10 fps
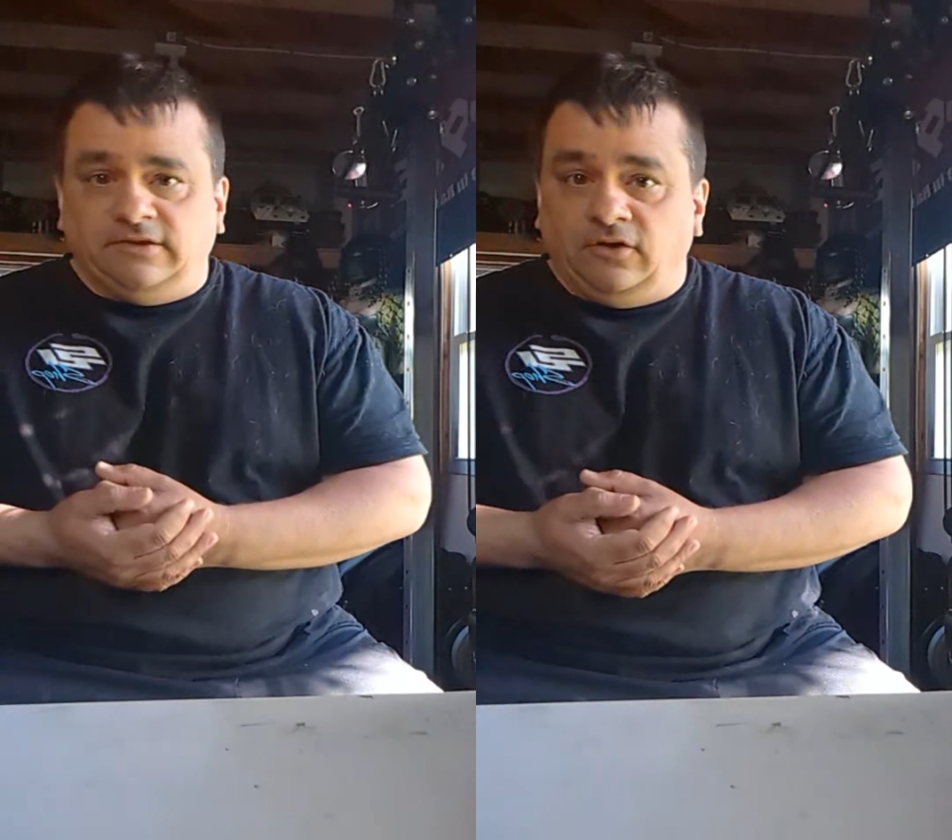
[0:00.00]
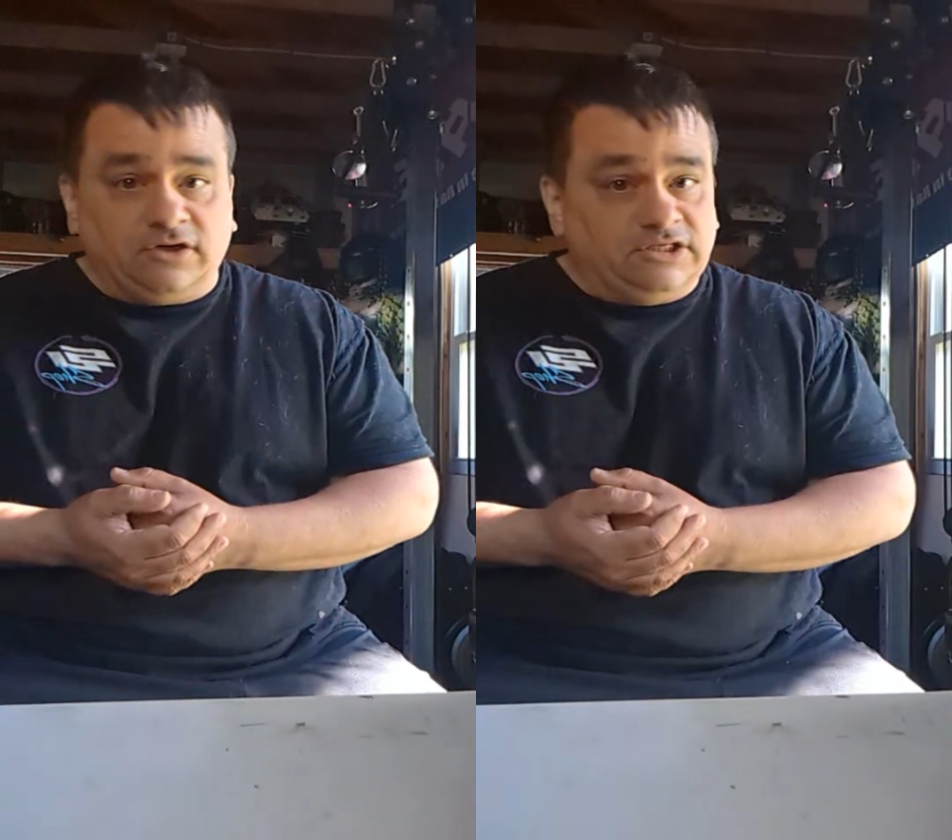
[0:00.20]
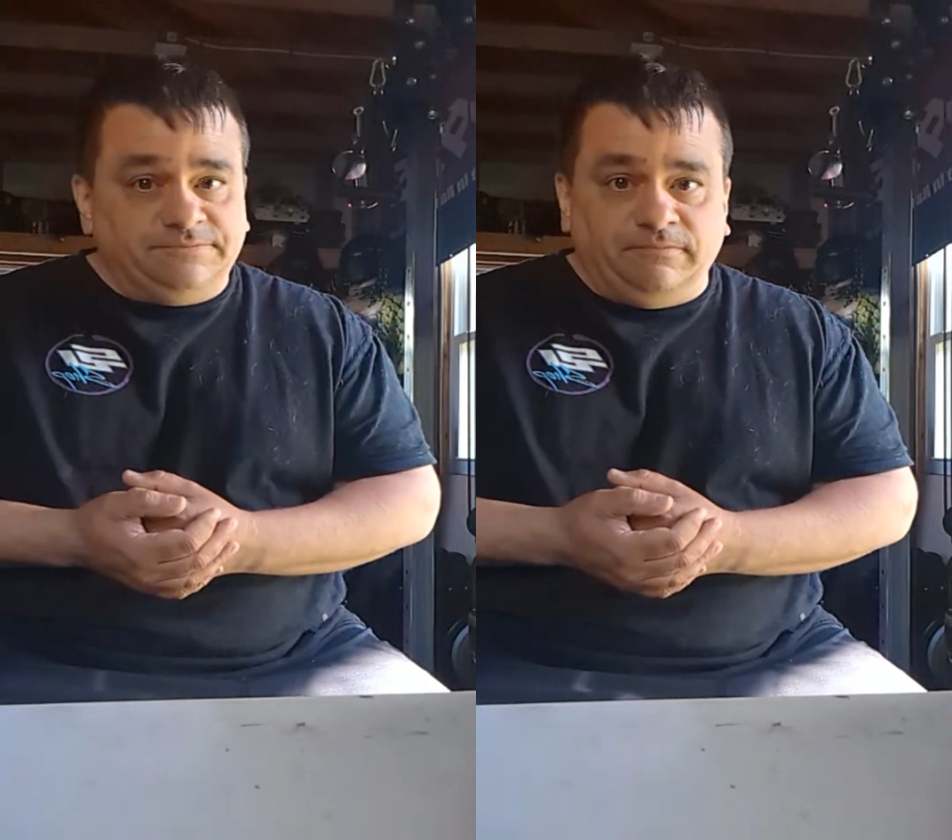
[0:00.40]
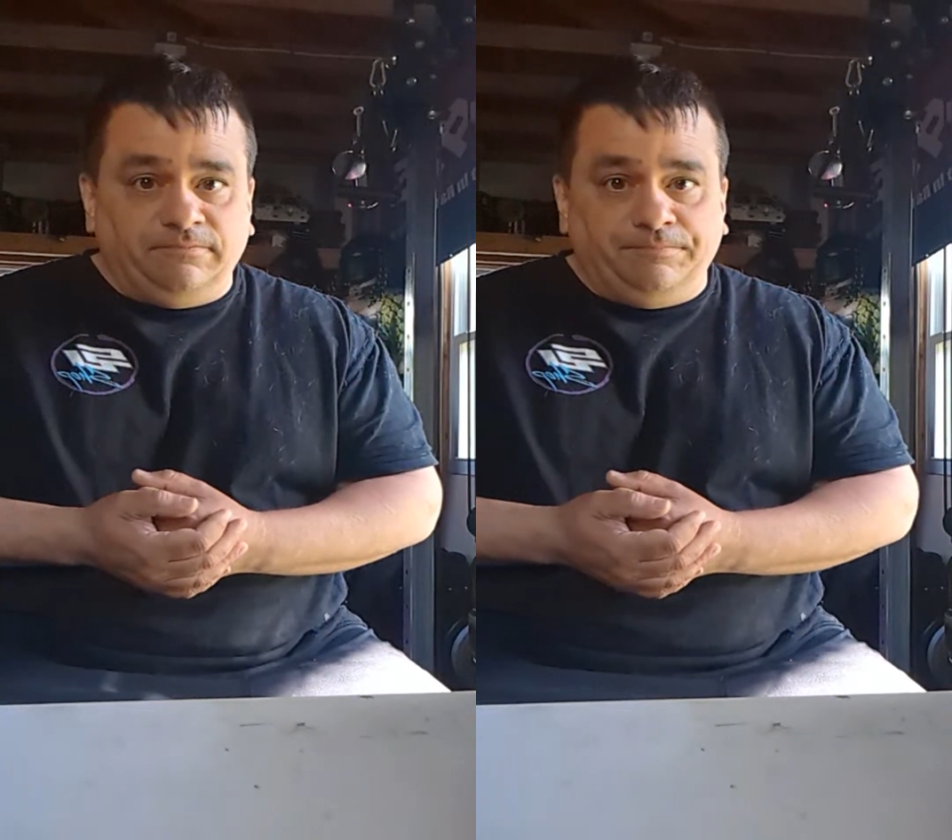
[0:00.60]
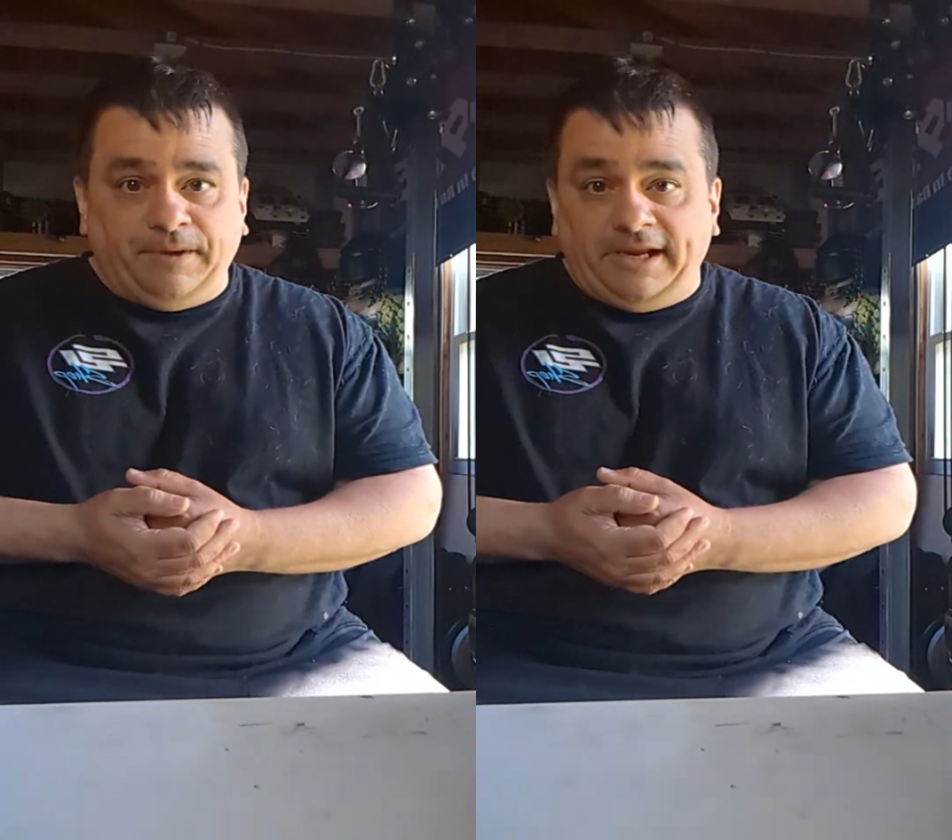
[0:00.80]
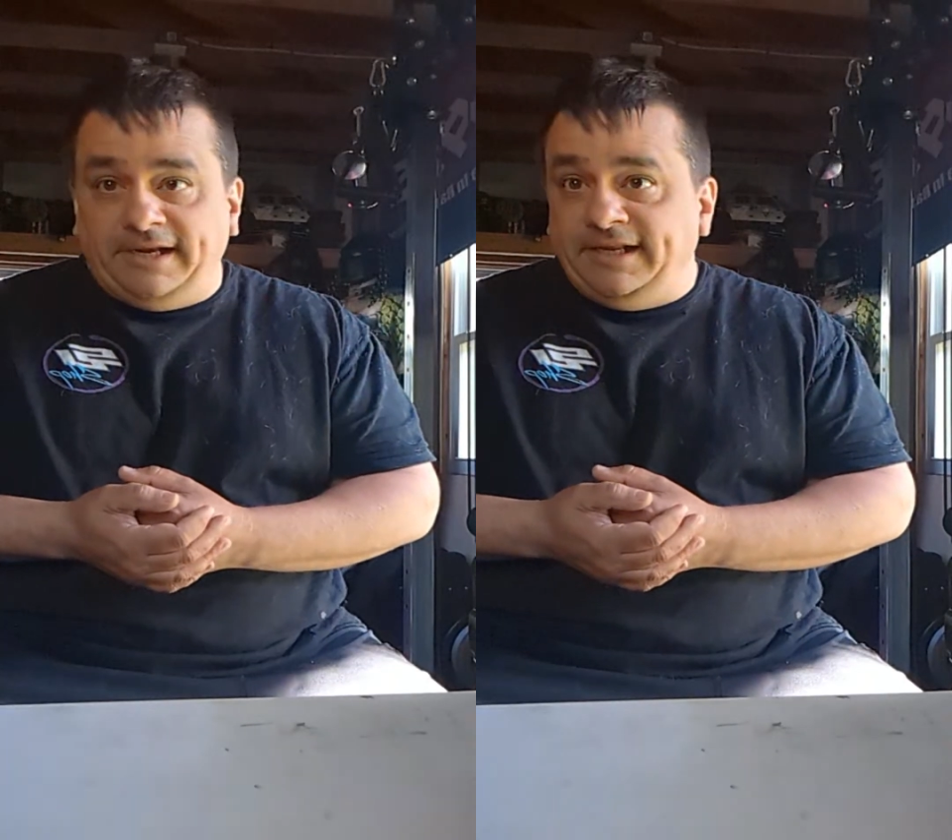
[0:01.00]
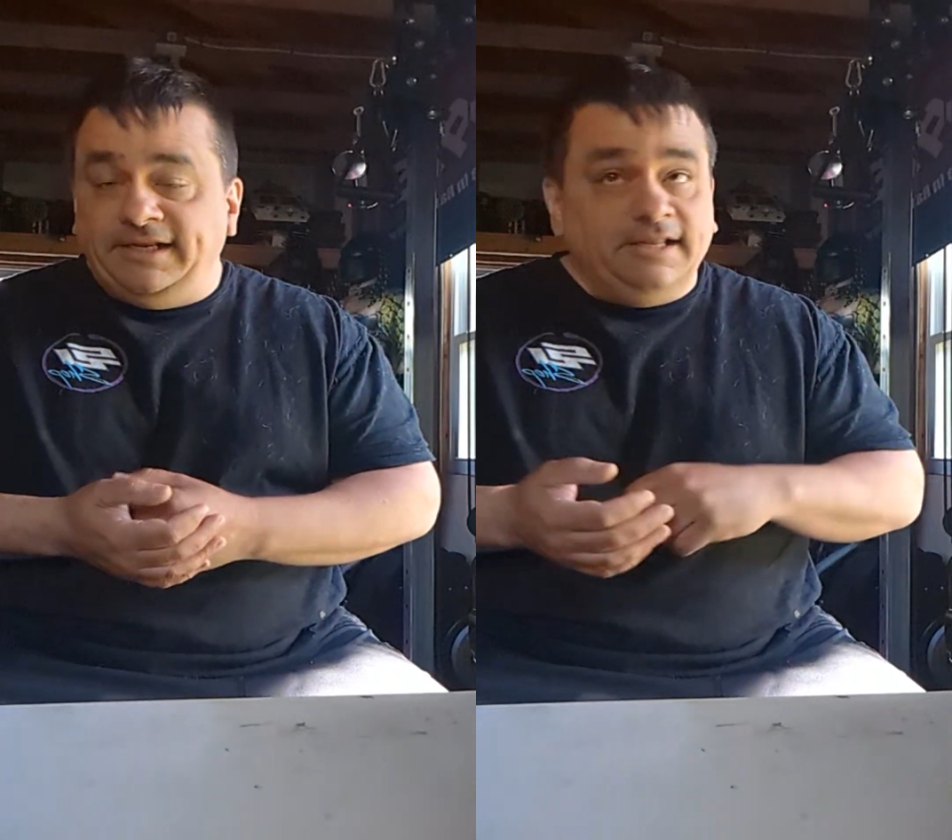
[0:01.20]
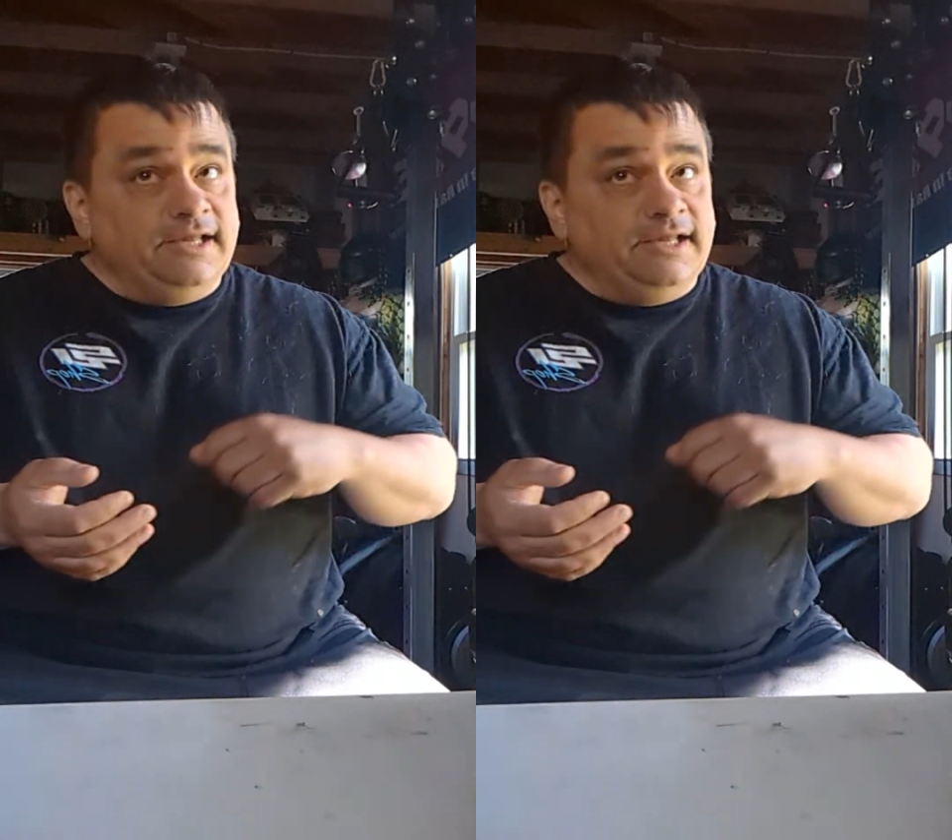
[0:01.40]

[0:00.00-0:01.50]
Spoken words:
The hook is baited,